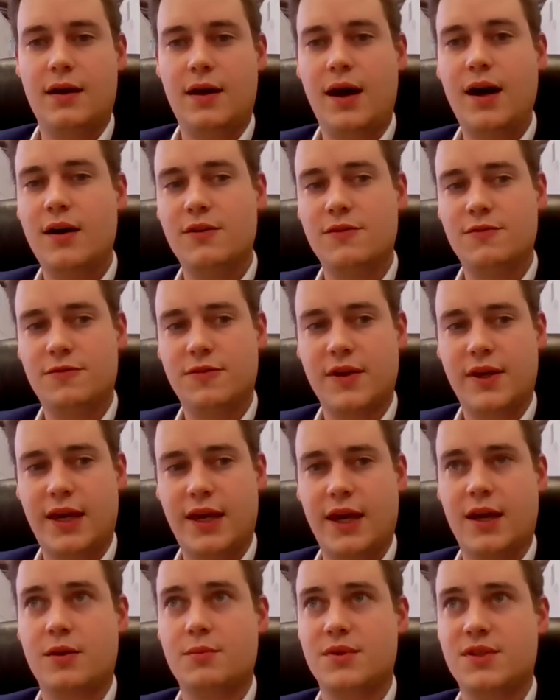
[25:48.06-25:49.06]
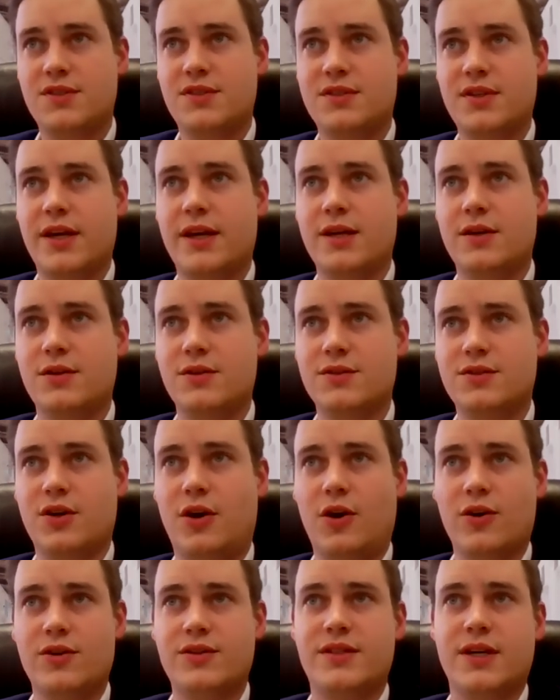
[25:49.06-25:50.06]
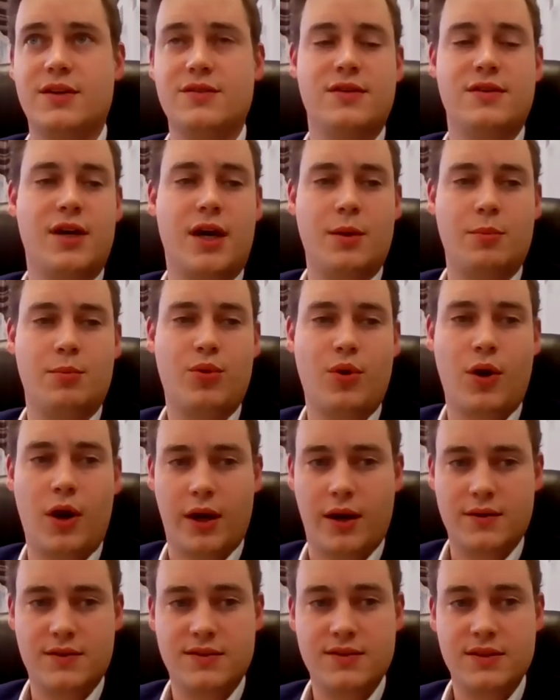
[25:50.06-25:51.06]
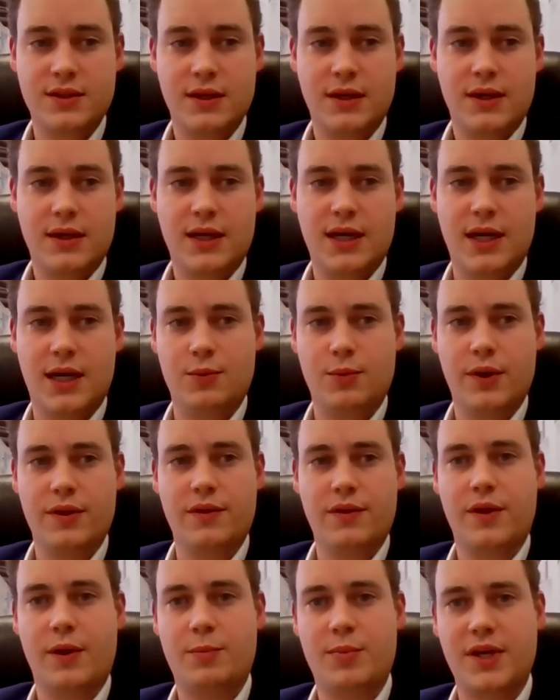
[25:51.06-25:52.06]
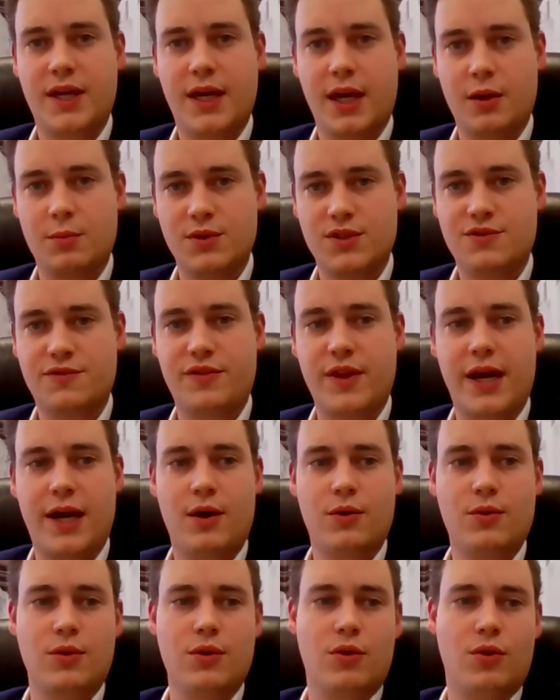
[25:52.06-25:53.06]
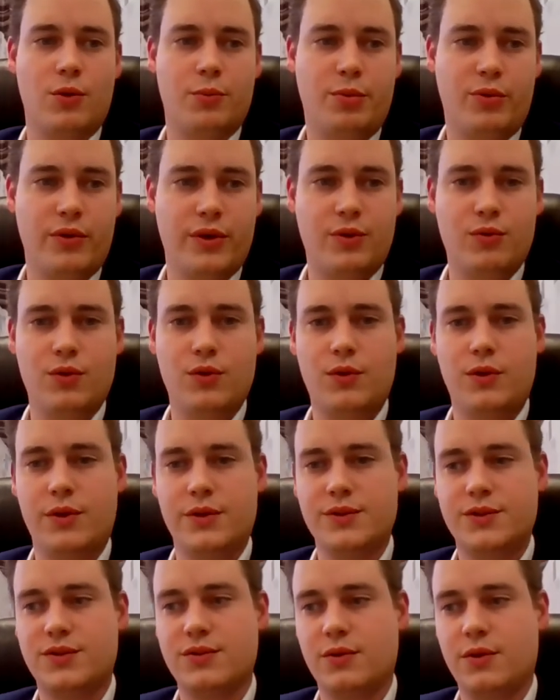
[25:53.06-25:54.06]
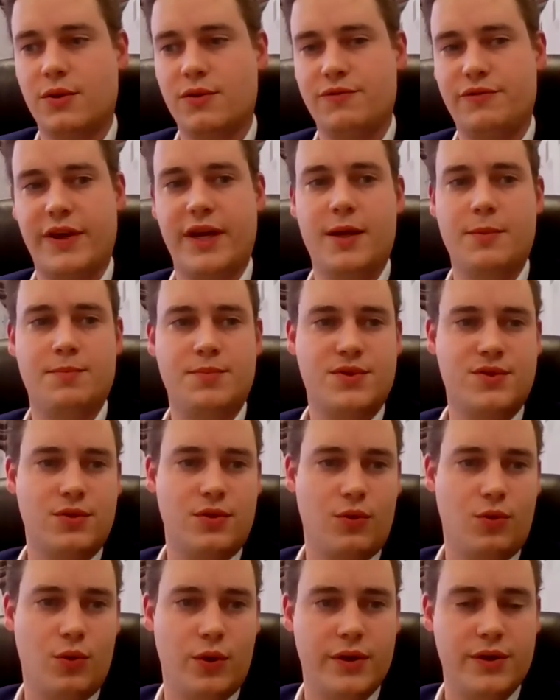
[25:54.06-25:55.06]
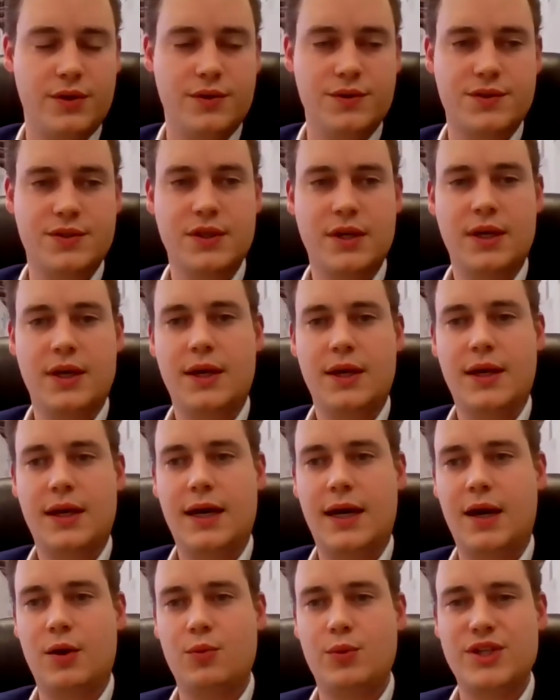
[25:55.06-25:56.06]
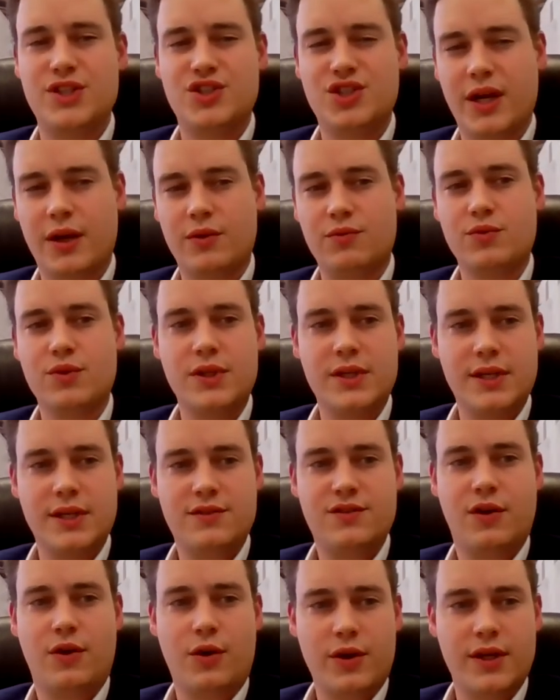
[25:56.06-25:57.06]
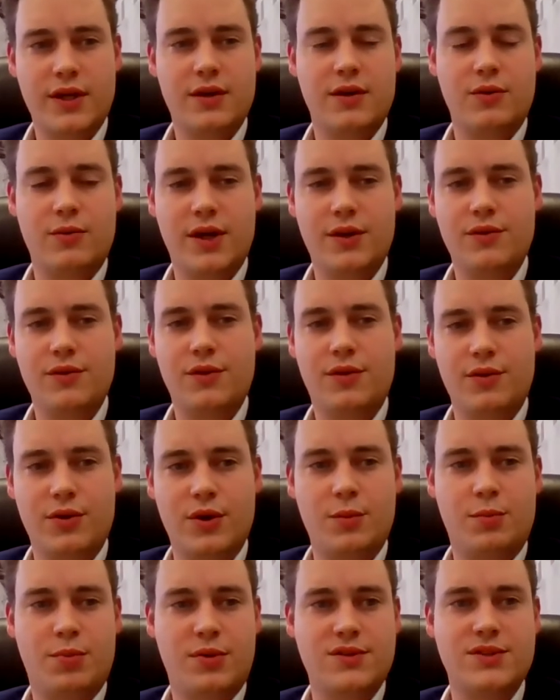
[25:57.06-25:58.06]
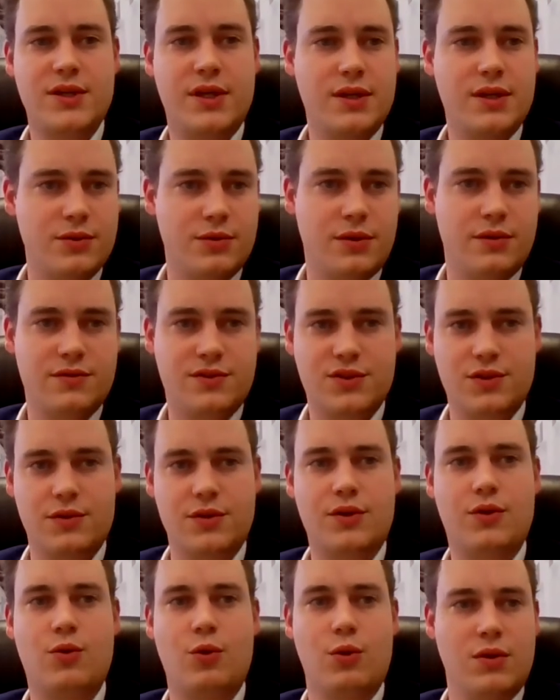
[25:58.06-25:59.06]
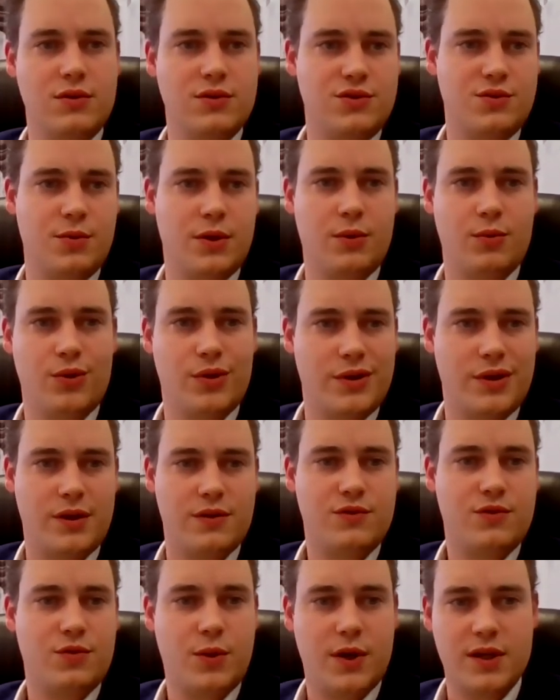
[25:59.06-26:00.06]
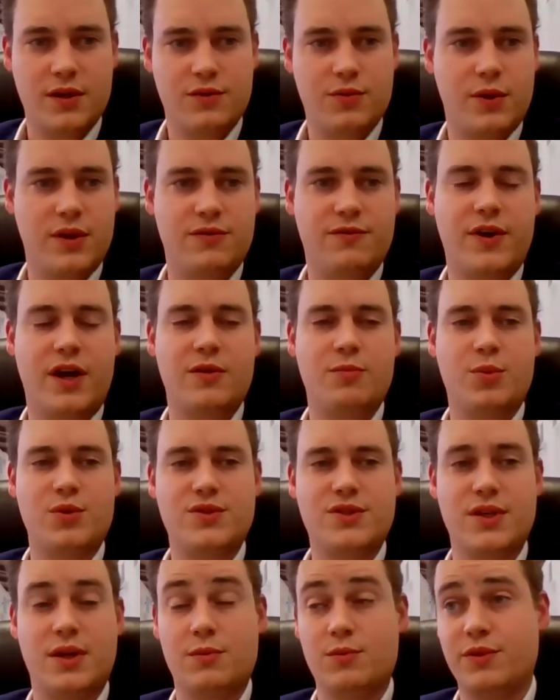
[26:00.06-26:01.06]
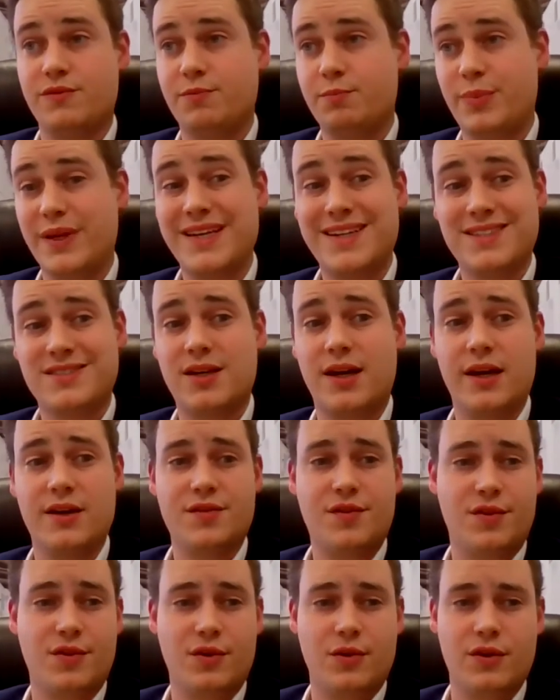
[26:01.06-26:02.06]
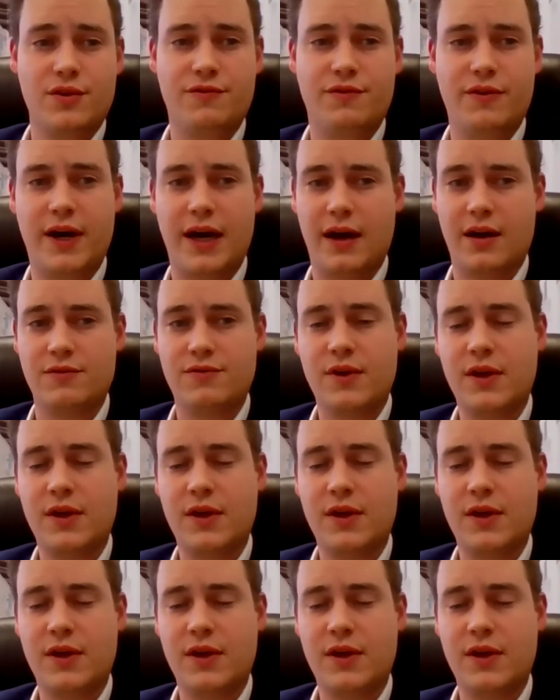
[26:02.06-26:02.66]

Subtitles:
of cannabis sales are Delta-9 products, whether that be cannabis flower or pre-rolls or vapes or oils. We generally target around the 30%. You'll have certain quarters where we're 20, 25%. We've been as high as 35,